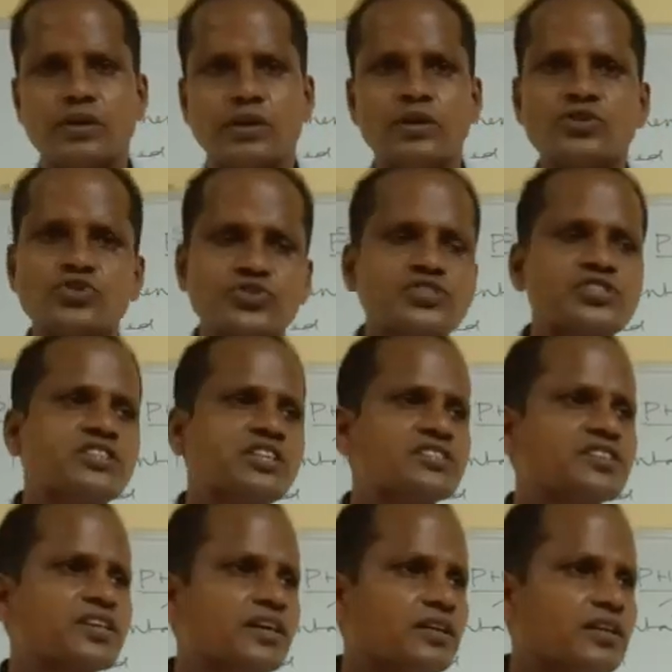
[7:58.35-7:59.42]
So these
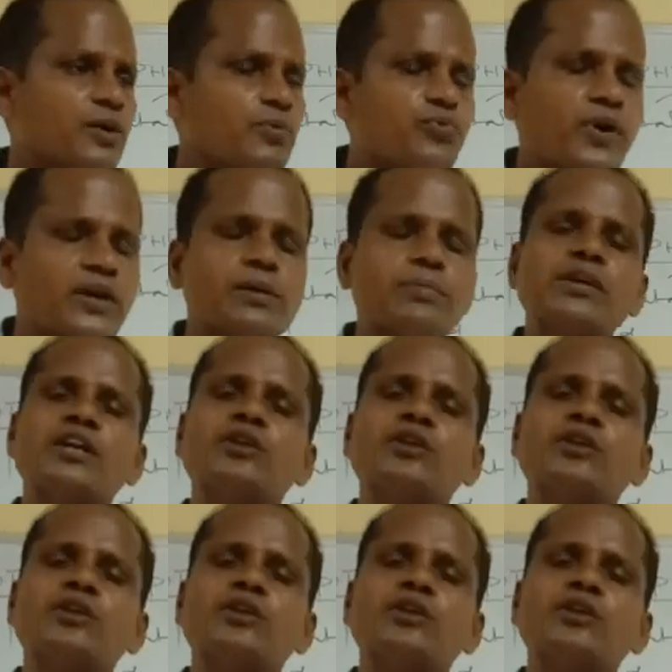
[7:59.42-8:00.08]
are fundamental